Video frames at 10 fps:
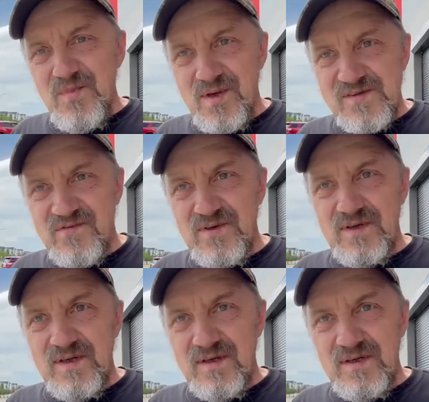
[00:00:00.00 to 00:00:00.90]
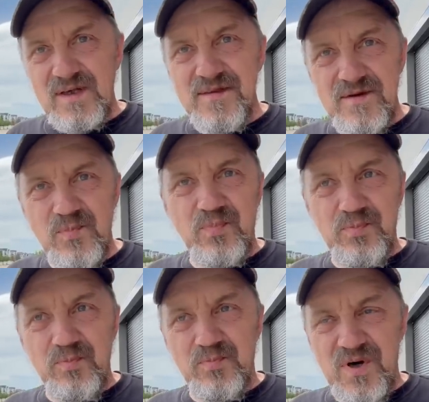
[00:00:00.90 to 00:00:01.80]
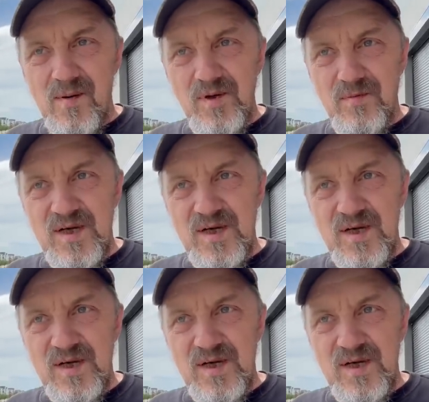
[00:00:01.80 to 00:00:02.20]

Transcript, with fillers: because another problem